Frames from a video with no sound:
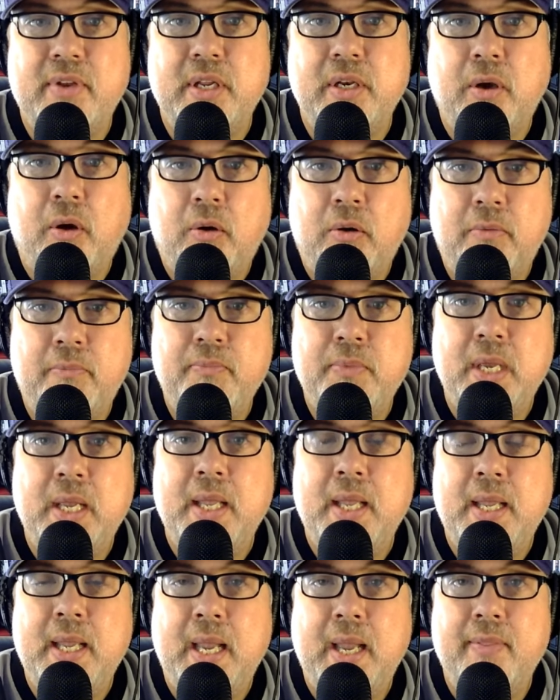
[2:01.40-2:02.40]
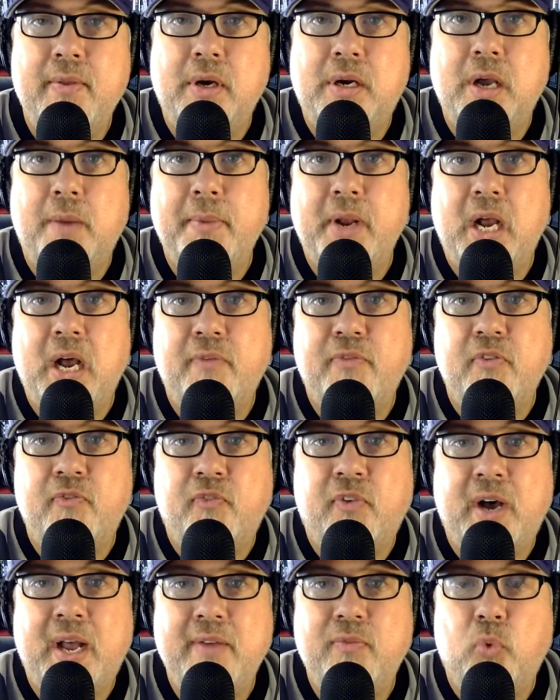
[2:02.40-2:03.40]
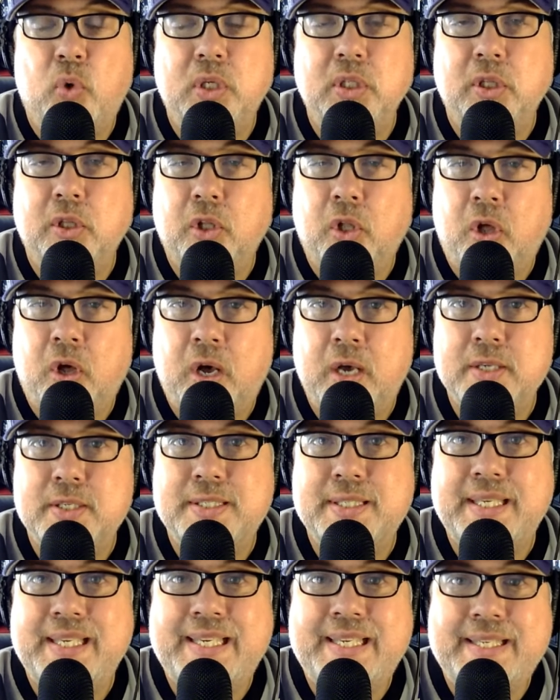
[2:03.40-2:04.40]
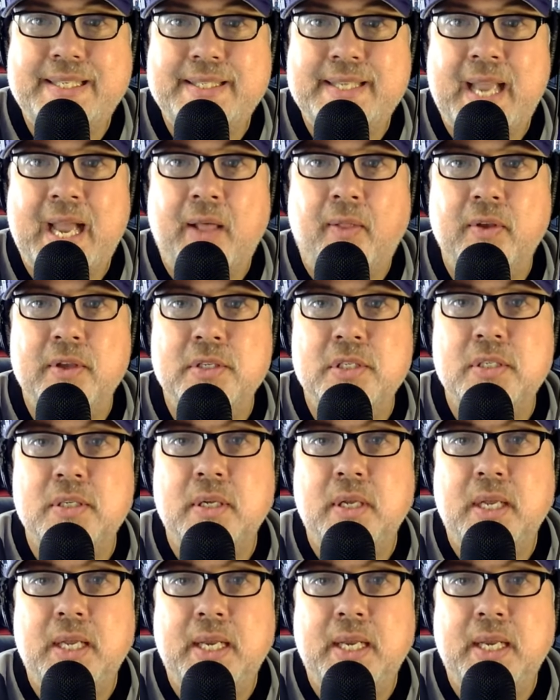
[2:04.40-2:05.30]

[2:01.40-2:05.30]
at home, and they're coming off a 5-1 loss in Dallas